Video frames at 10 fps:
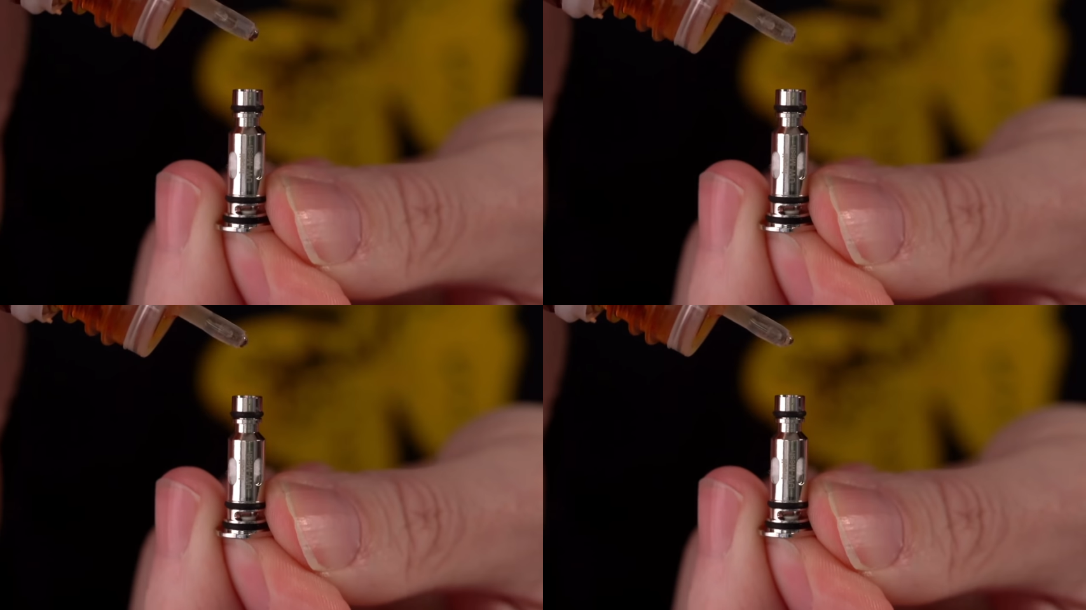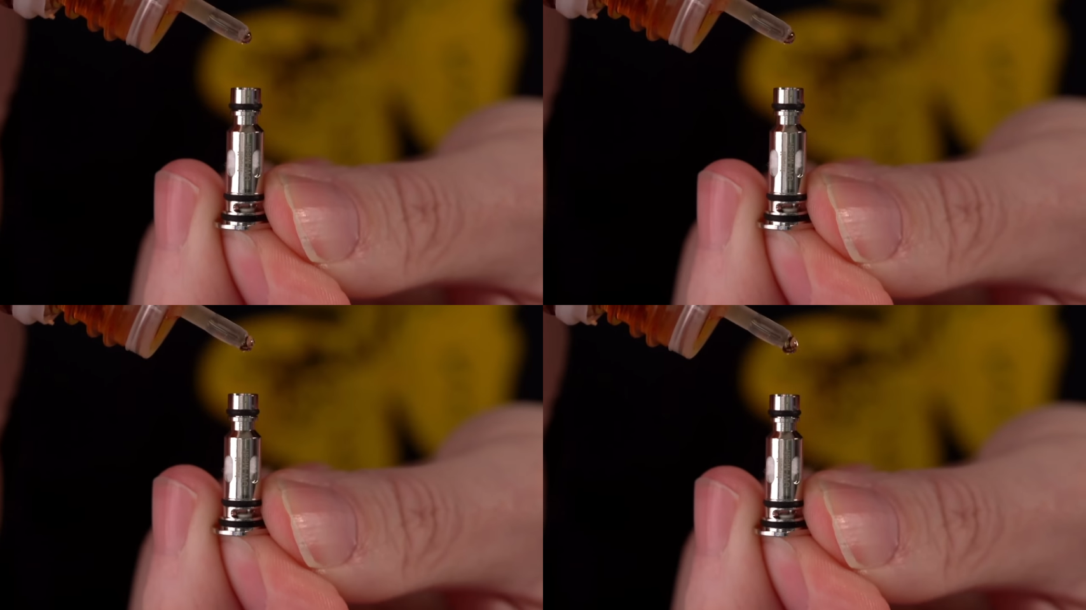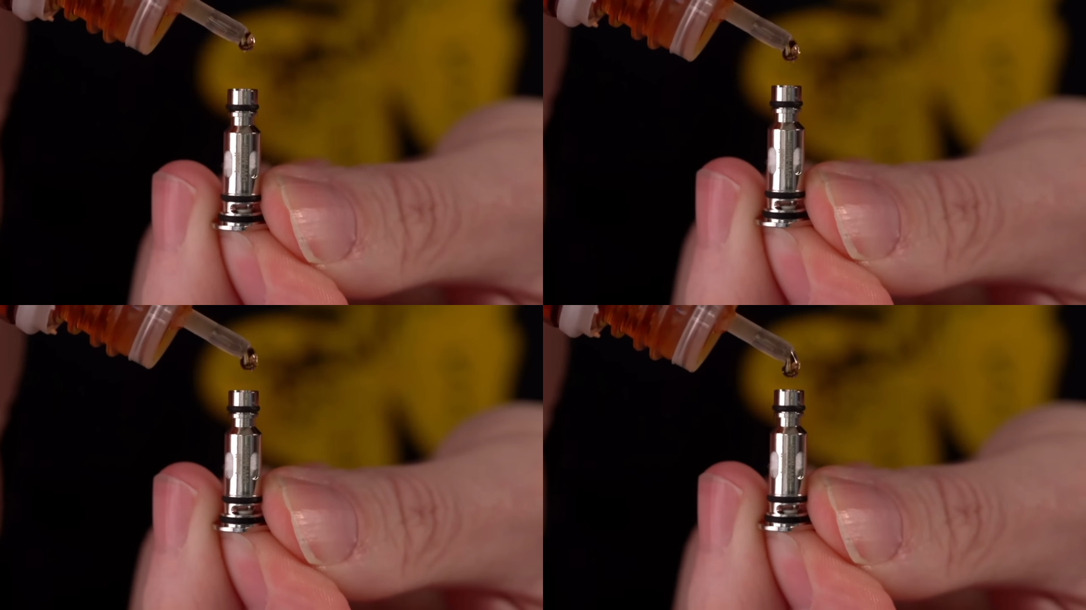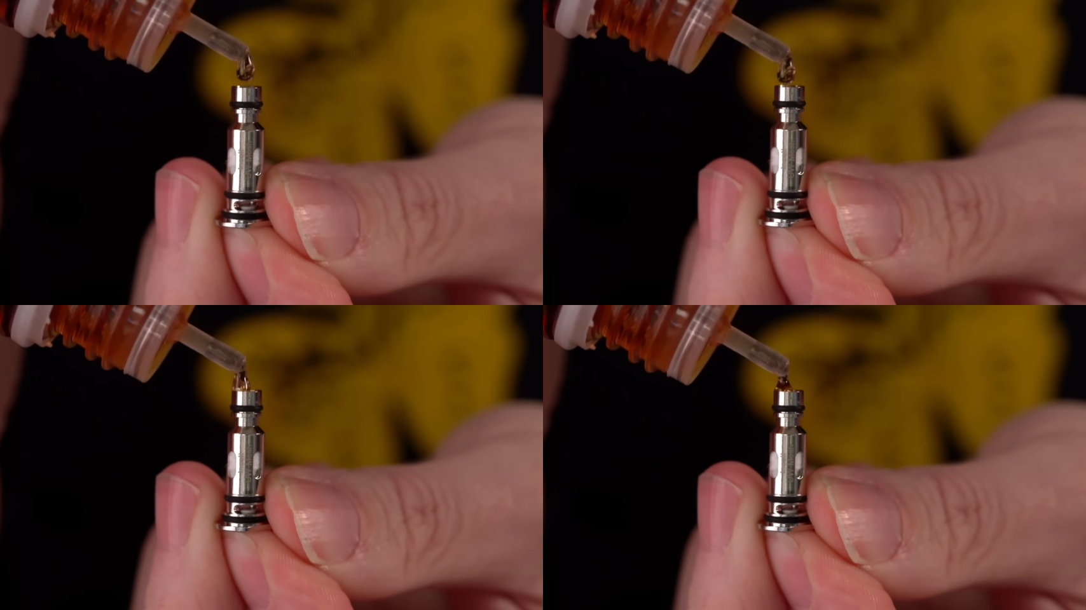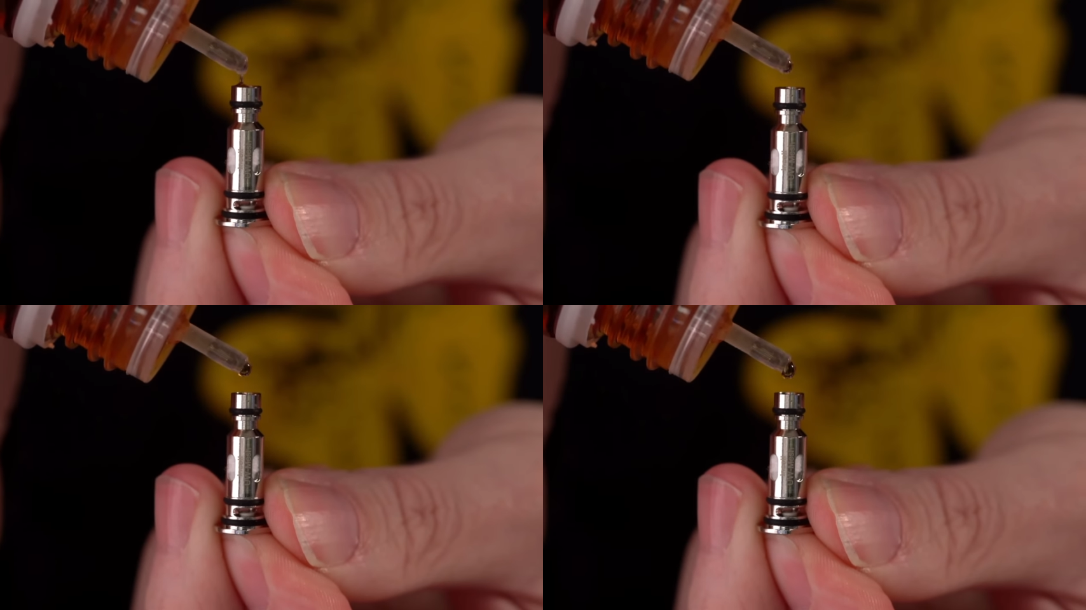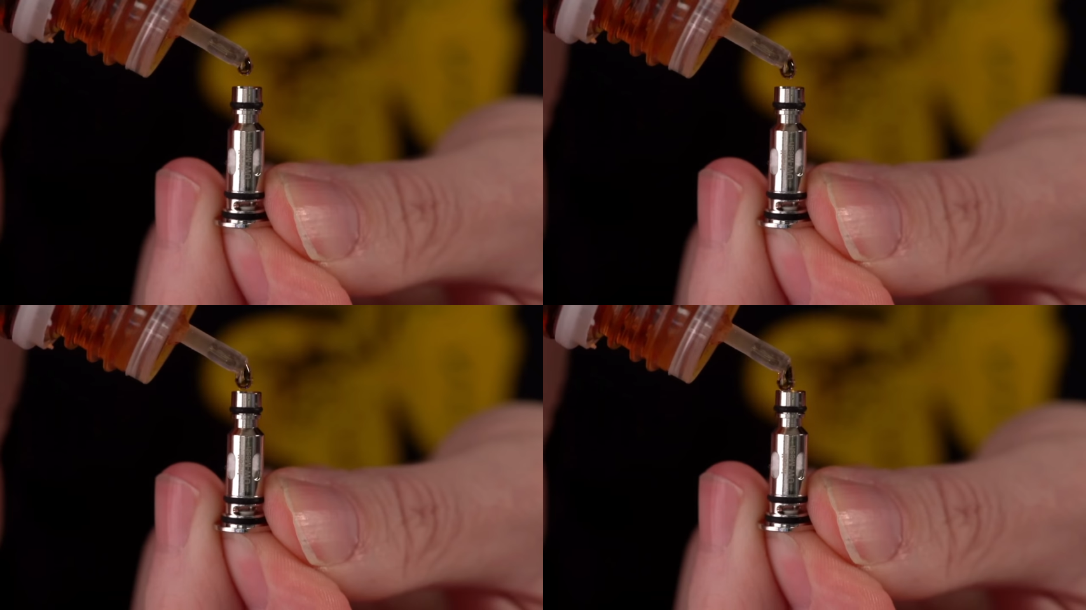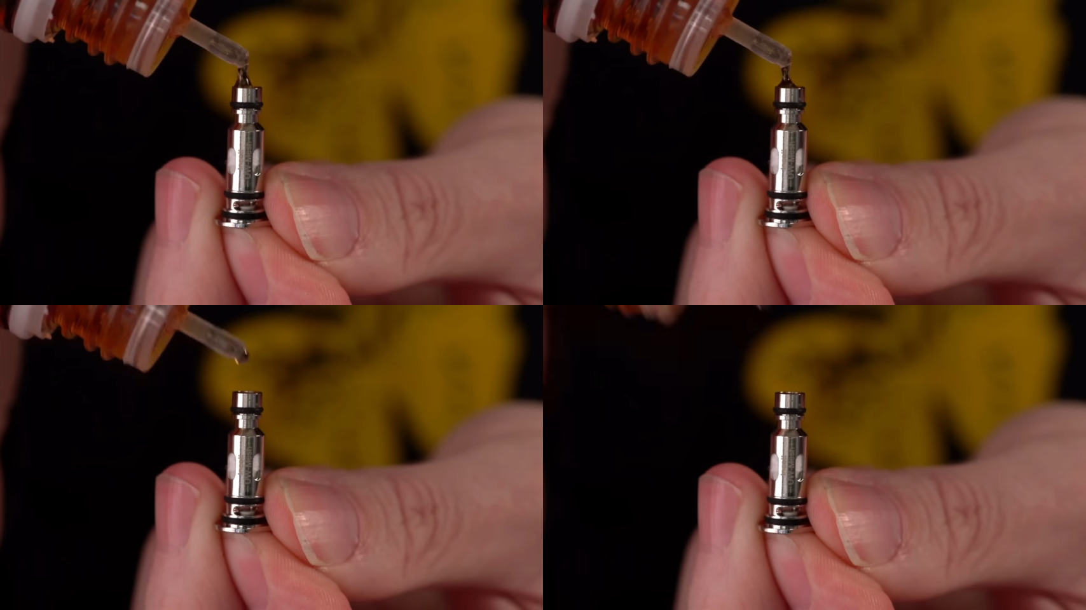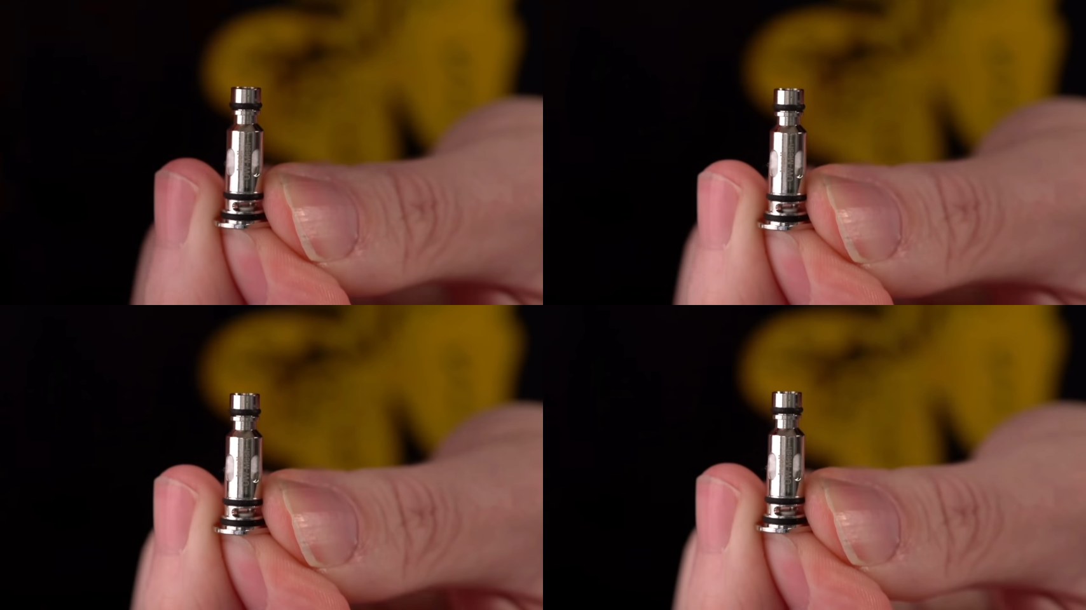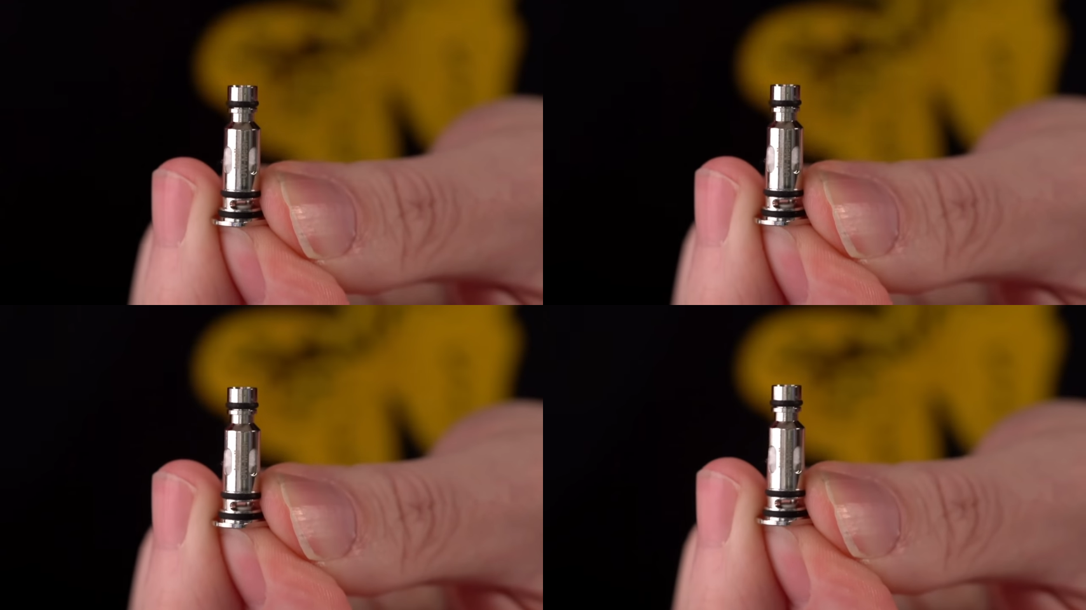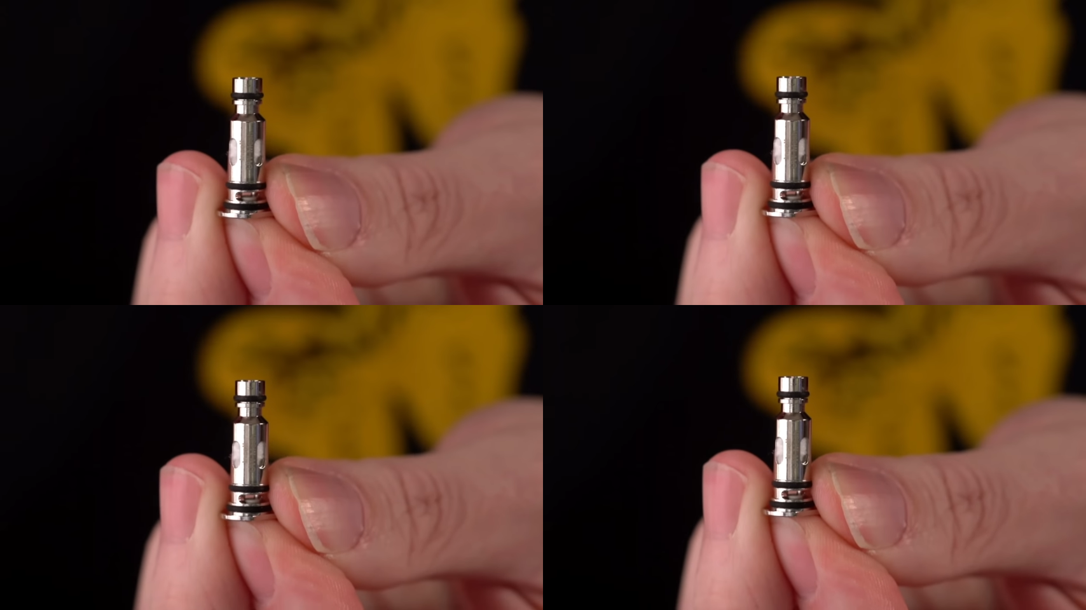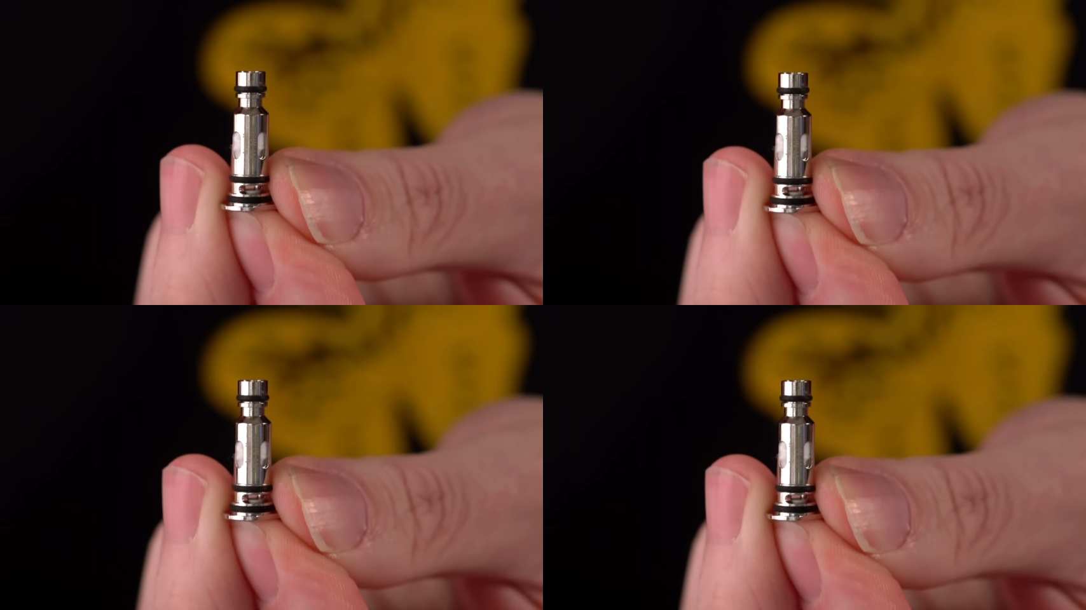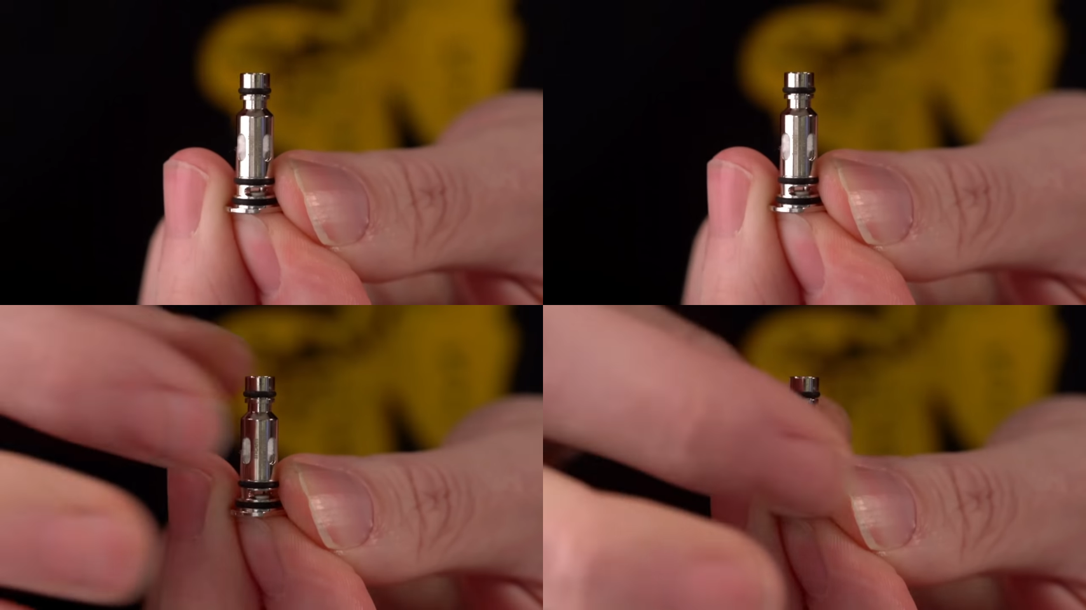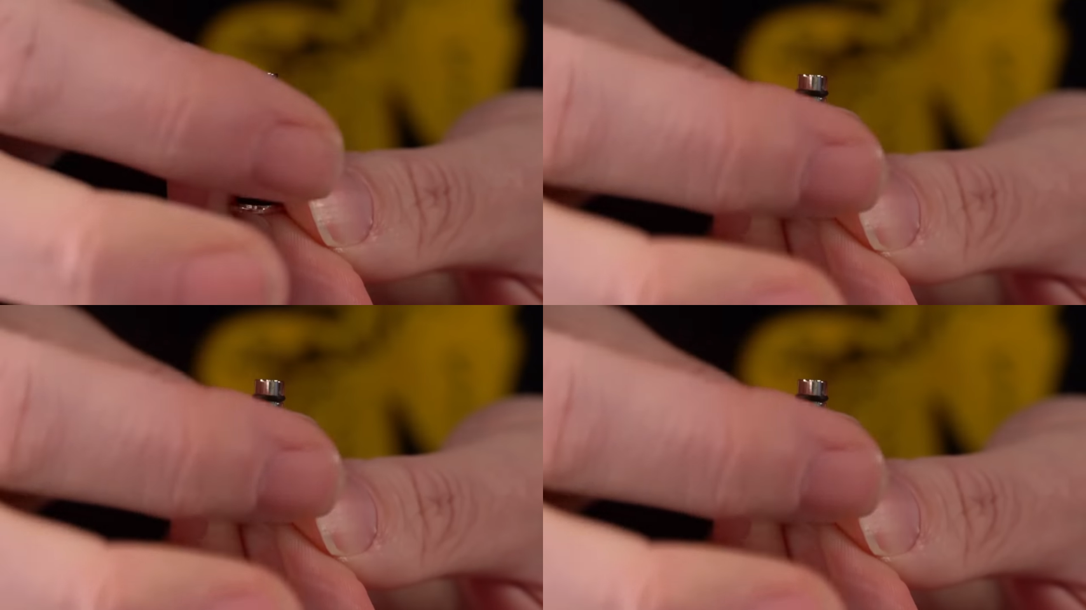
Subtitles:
No face is visible, so there are no lips to read.